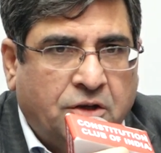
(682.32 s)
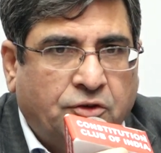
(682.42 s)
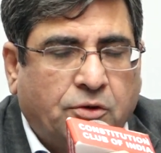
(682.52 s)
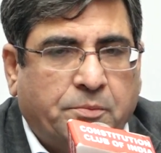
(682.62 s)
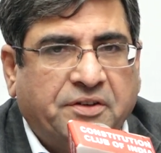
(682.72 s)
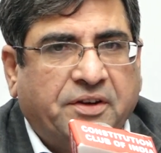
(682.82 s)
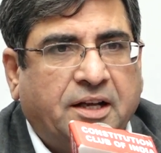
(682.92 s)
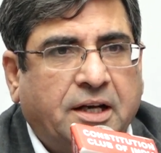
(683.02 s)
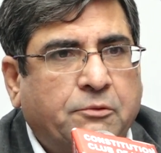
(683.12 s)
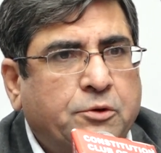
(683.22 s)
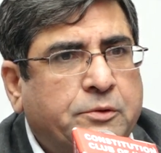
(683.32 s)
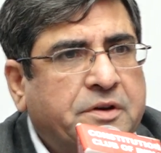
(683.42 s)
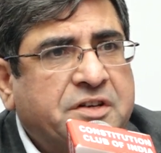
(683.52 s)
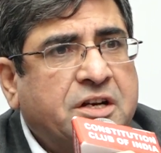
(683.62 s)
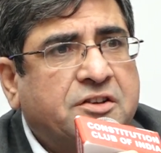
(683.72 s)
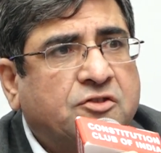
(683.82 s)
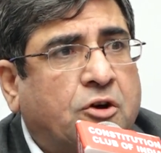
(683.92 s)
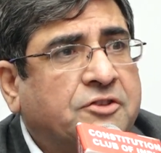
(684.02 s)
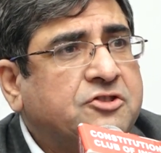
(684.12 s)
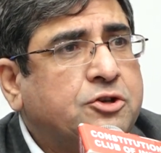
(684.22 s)
So basically, we would have seen is
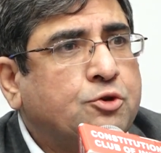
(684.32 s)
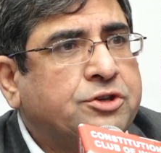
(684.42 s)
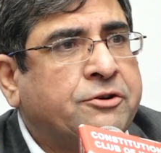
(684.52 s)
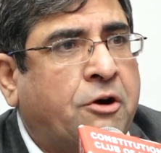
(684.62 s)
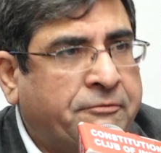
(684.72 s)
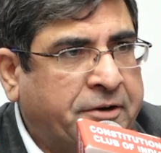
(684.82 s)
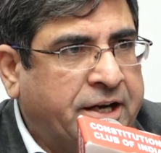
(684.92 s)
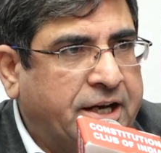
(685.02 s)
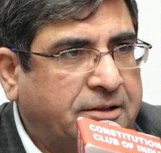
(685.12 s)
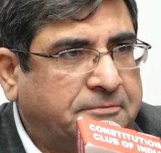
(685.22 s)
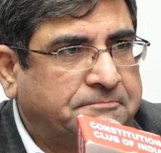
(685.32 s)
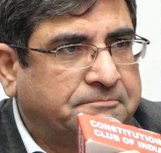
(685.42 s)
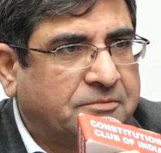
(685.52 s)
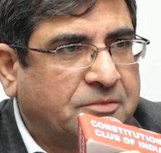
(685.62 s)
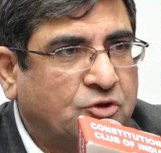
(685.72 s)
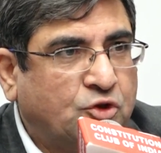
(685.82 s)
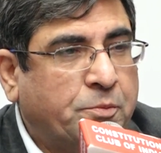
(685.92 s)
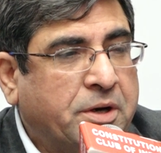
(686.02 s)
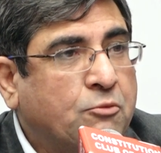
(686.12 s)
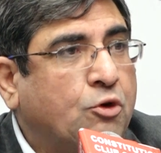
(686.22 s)
Constitution of India,
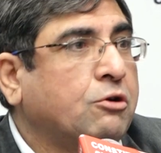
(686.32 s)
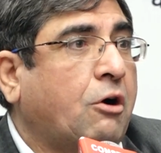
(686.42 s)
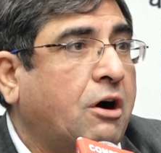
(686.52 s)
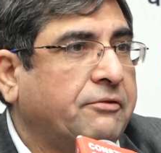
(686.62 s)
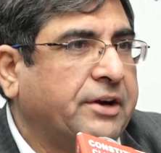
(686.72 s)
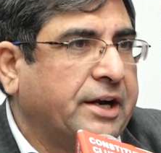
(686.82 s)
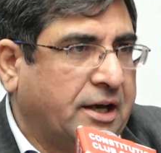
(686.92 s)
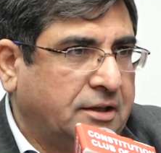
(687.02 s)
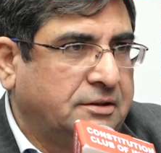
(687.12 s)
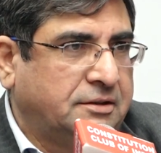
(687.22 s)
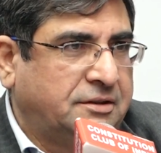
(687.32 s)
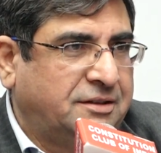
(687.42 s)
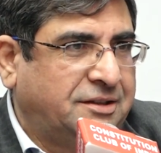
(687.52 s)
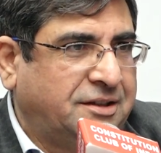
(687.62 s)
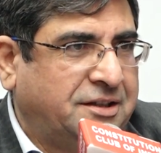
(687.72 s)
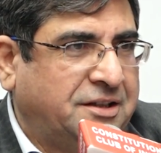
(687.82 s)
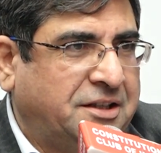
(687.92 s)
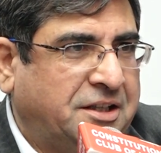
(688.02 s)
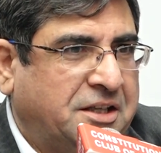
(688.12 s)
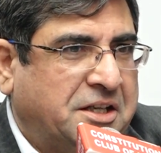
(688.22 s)
Supreme Court of India.
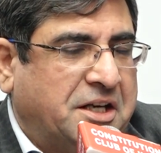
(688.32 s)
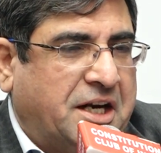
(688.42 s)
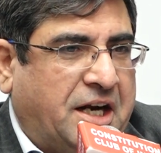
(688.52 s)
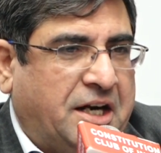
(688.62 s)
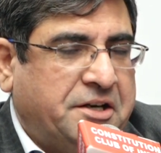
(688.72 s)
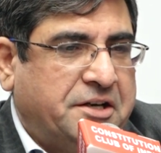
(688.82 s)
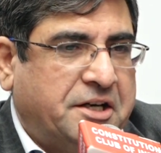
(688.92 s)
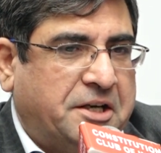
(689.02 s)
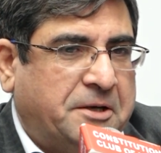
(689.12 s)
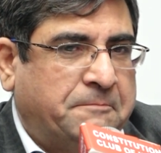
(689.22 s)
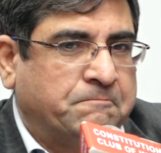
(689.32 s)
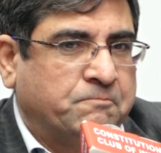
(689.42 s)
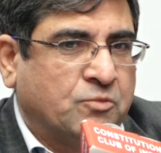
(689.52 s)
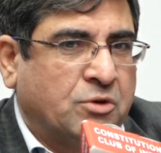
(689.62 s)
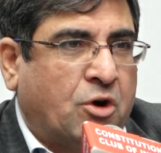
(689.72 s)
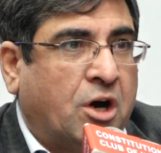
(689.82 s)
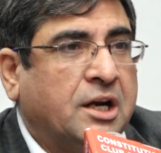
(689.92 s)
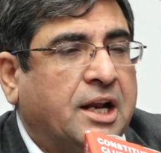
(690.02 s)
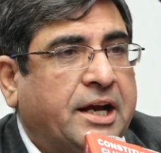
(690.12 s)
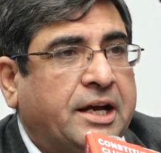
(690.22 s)
And
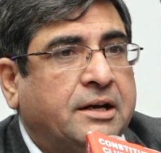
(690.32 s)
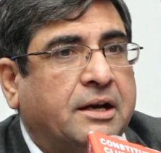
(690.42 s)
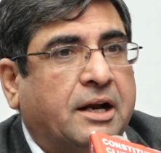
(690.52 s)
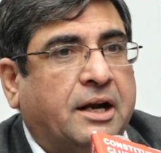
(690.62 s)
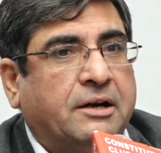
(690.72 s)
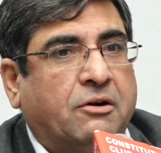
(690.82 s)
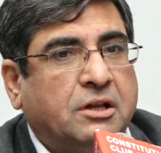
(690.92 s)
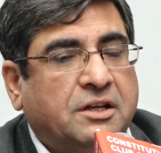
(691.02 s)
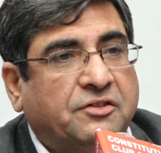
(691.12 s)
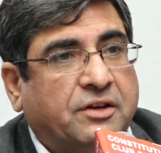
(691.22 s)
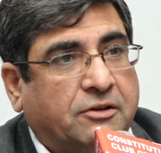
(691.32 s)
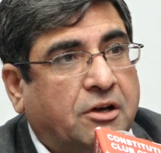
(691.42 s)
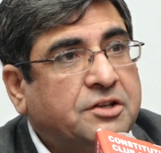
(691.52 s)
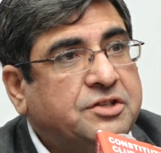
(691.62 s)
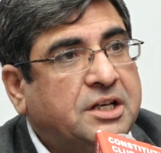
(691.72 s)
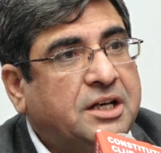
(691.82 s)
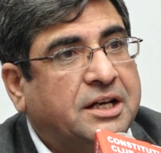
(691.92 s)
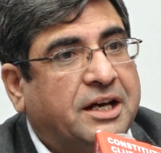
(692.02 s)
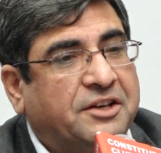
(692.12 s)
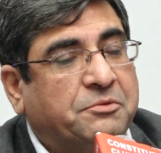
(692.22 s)
online and all this technology
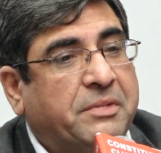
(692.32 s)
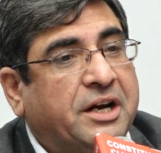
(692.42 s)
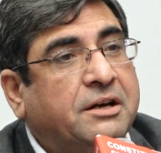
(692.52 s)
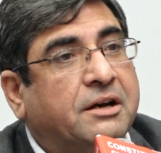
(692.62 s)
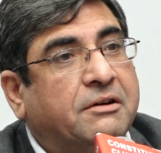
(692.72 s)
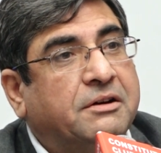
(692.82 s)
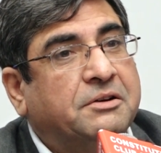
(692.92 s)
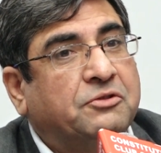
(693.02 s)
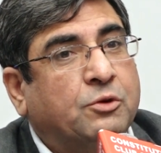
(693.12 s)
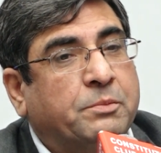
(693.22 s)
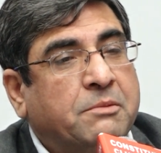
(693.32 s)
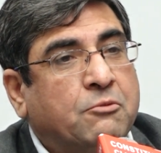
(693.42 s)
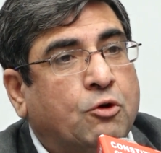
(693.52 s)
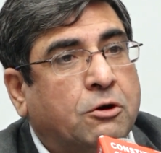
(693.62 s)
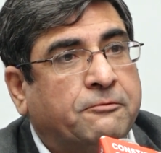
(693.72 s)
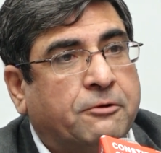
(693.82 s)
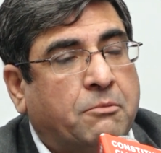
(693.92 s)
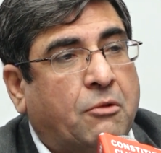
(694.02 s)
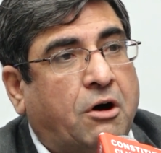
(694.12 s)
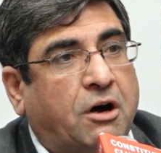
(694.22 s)
has made Supreme Court
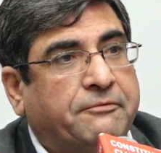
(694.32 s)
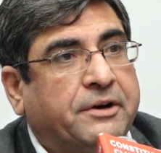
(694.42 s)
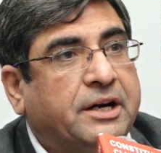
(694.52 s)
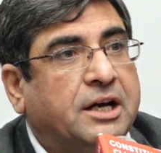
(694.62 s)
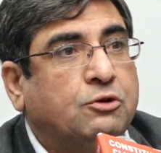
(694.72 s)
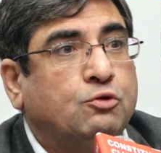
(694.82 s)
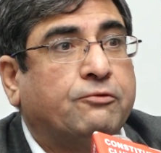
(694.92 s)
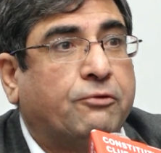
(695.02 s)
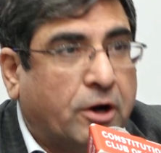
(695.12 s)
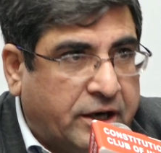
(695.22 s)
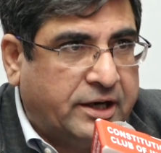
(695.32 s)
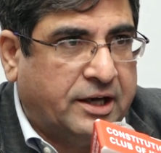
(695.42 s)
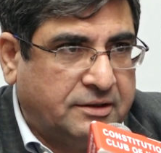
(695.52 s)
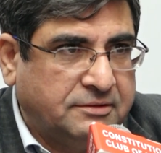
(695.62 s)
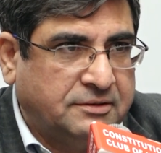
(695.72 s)
from off India to for India.